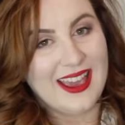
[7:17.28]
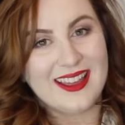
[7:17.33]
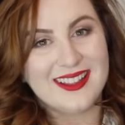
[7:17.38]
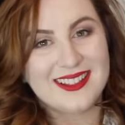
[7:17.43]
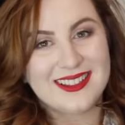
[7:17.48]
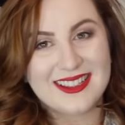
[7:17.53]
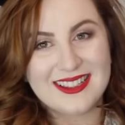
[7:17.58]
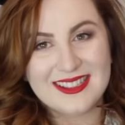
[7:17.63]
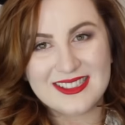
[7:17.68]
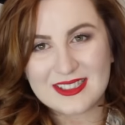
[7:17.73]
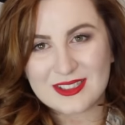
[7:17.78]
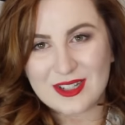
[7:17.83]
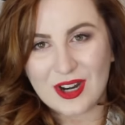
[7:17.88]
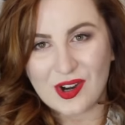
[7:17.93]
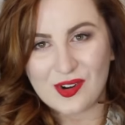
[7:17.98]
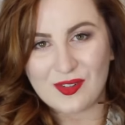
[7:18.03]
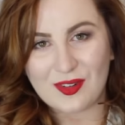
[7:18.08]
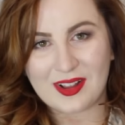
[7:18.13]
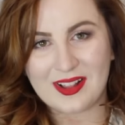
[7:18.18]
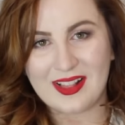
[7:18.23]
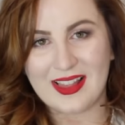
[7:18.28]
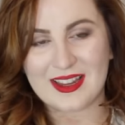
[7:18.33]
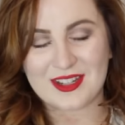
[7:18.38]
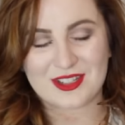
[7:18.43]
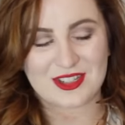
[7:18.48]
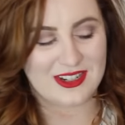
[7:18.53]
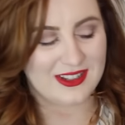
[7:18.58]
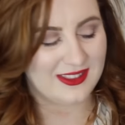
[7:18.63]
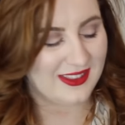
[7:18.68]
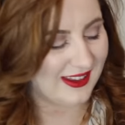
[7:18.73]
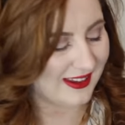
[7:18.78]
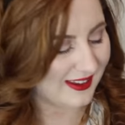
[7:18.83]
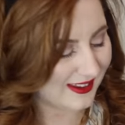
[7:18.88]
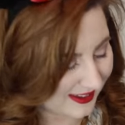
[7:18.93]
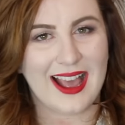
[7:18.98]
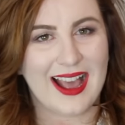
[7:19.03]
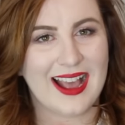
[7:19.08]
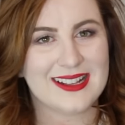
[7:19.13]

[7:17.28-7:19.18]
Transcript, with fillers: yeah, start of a collection I think.